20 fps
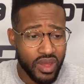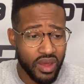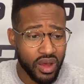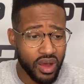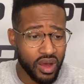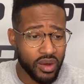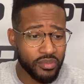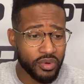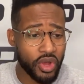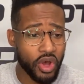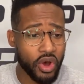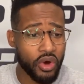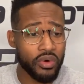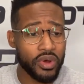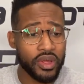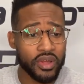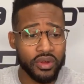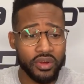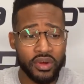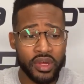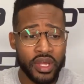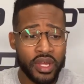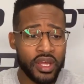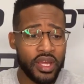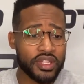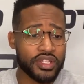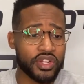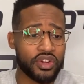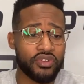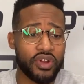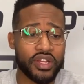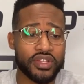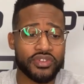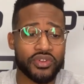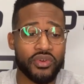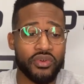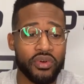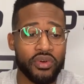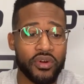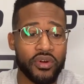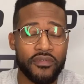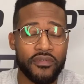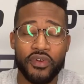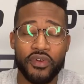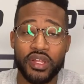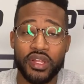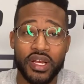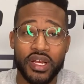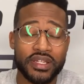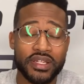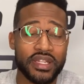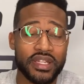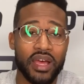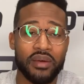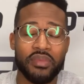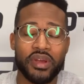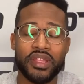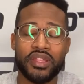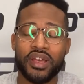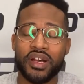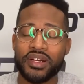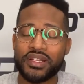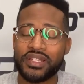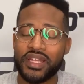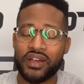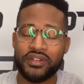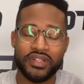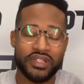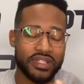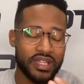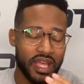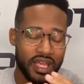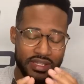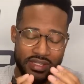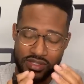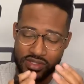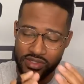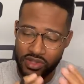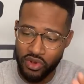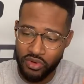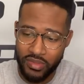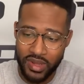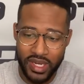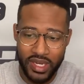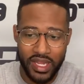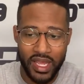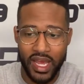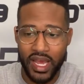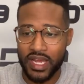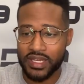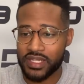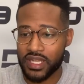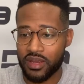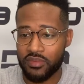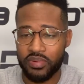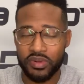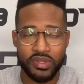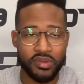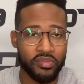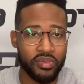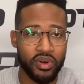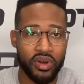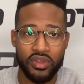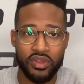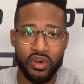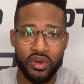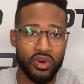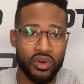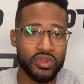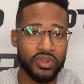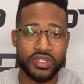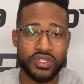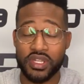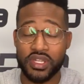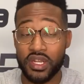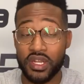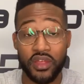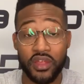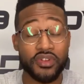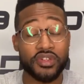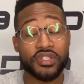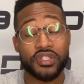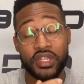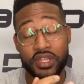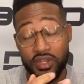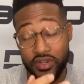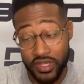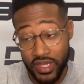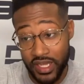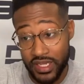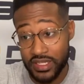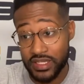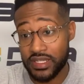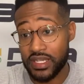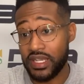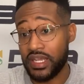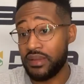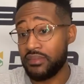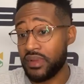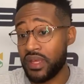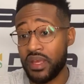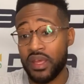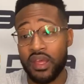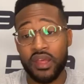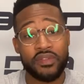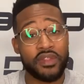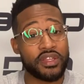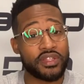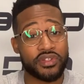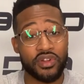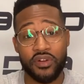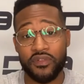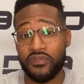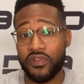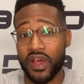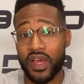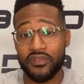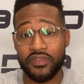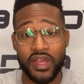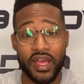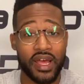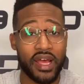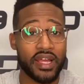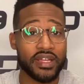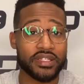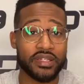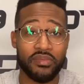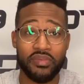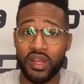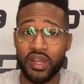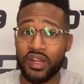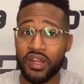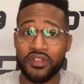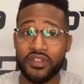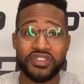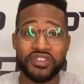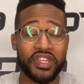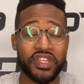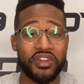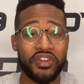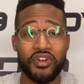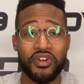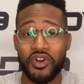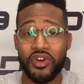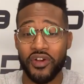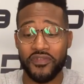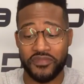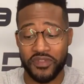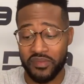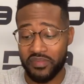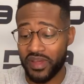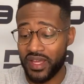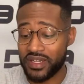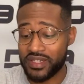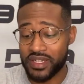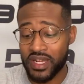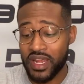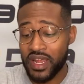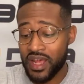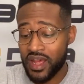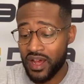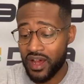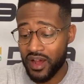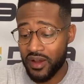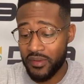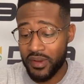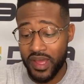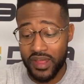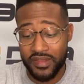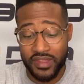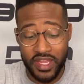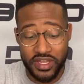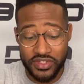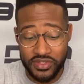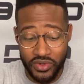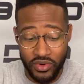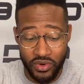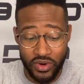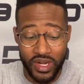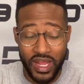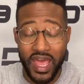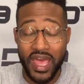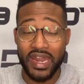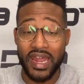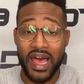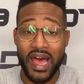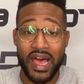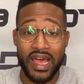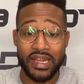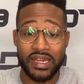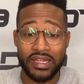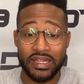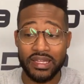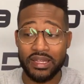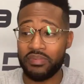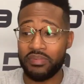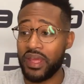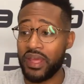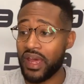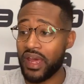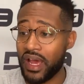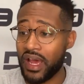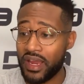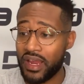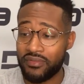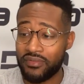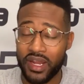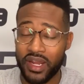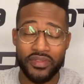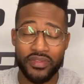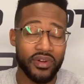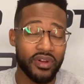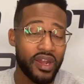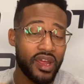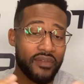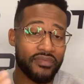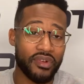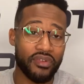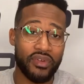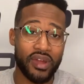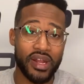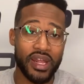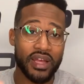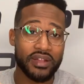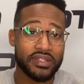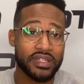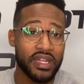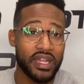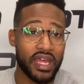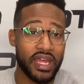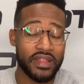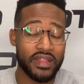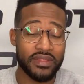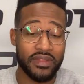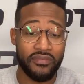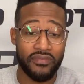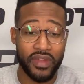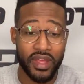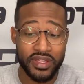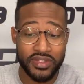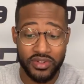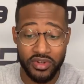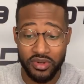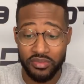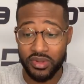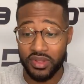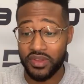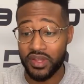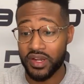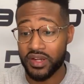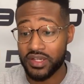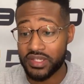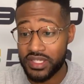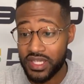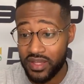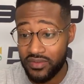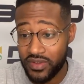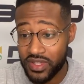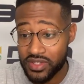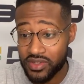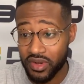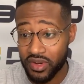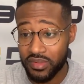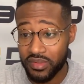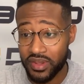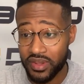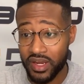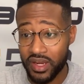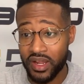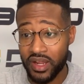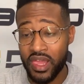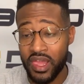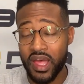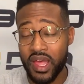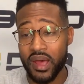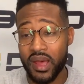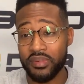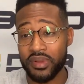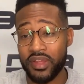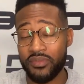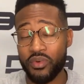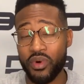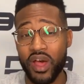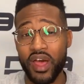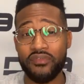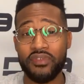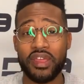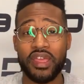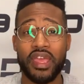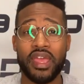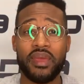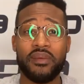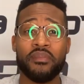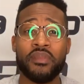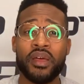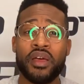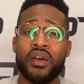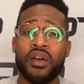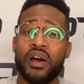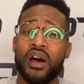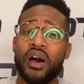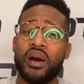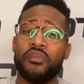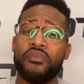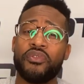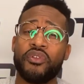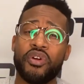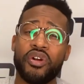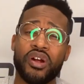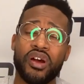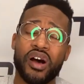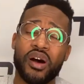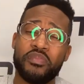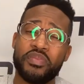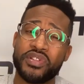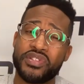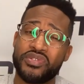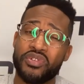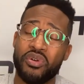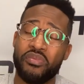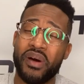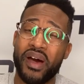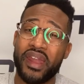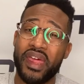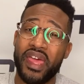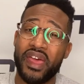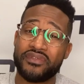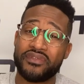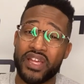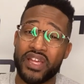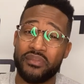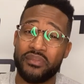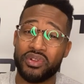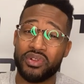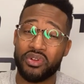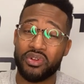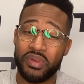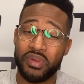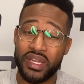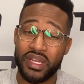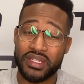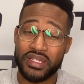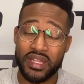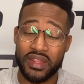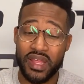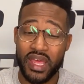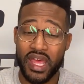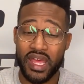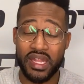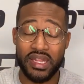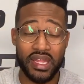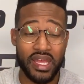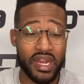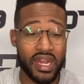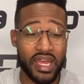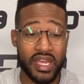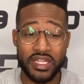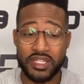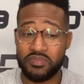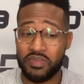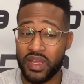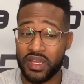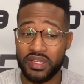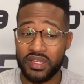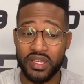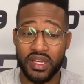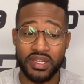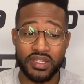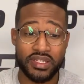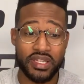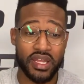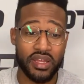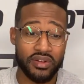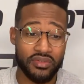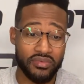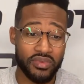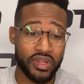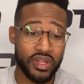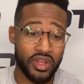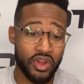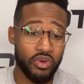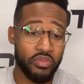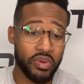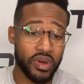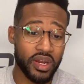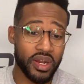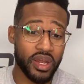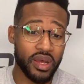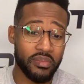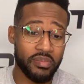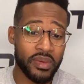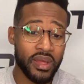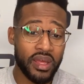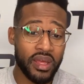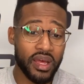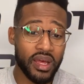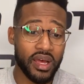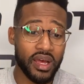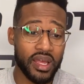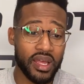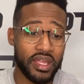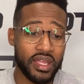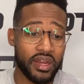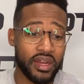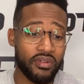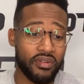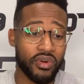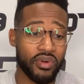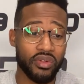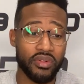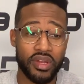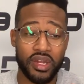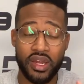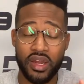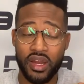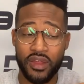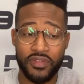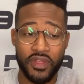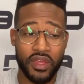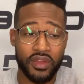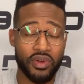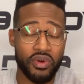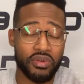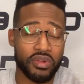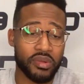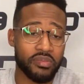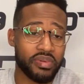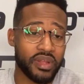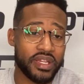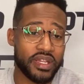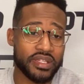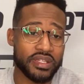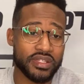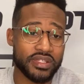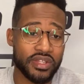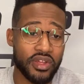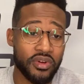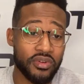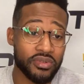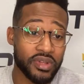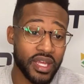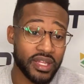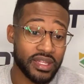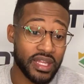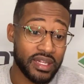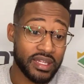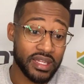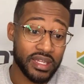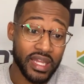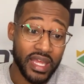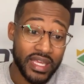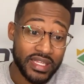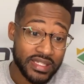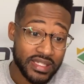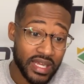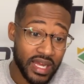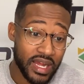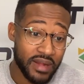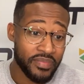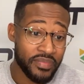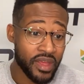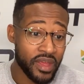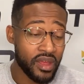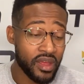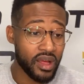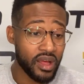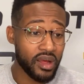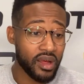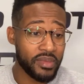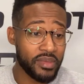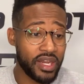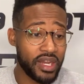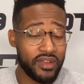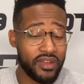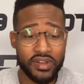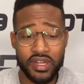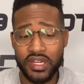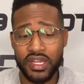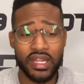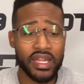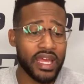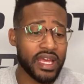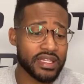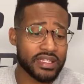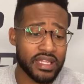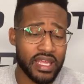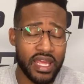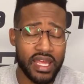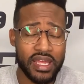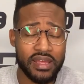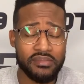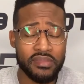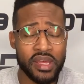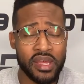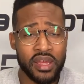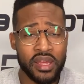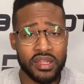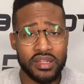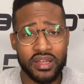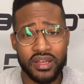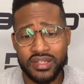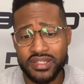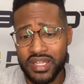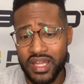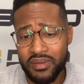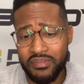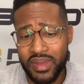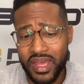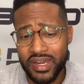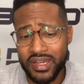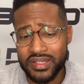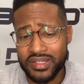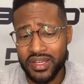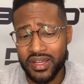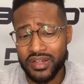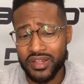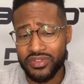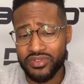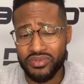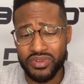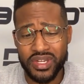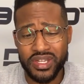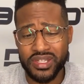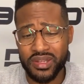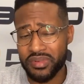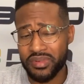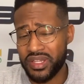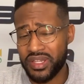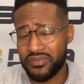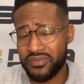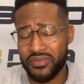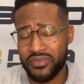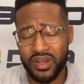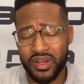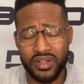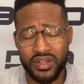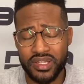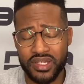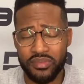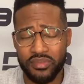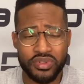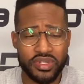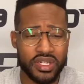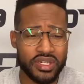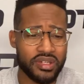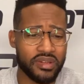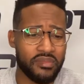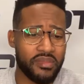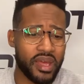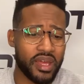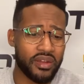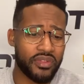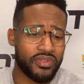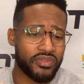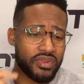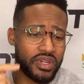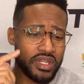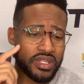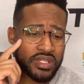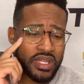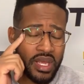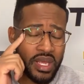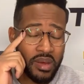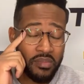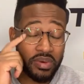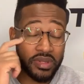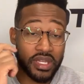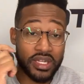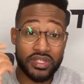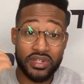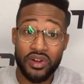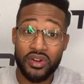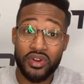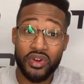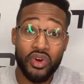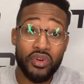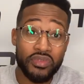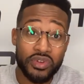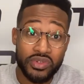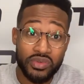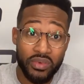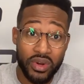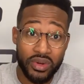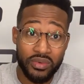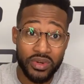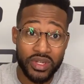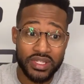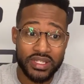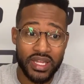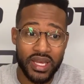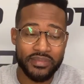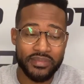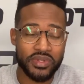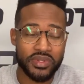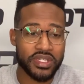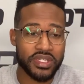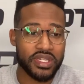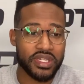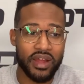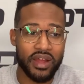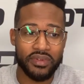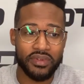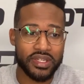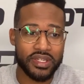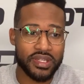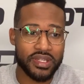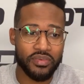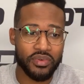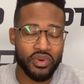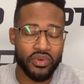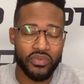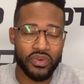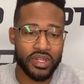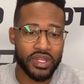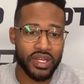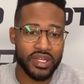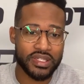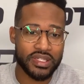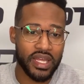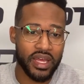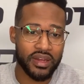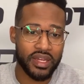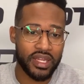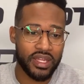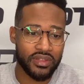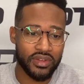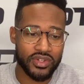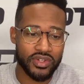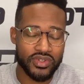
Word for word: Um, Cohill is a great scorer for Youngstown, but Youngstown just has so many guys that can put the ball in the hole. This is another senior-laden team. They start five guys. They bring another senior off the bench, um, and they scored at a high clip and a high rate. They're going to have the out tonight. The fans are going to be there. The TV's going to be there. I believe we'll have a game um, for up until about halftime or a little bit into that, and then I expect Youngstown to really open it up uh, and get it rolling here. I think Oakland plays the zone like they did last time. Um, and even in the last game, Youngstown made a ton of threes, I believe uh, double-digit amount of threes, but they turned it over 21 times, which is not really typical for Youngstown either.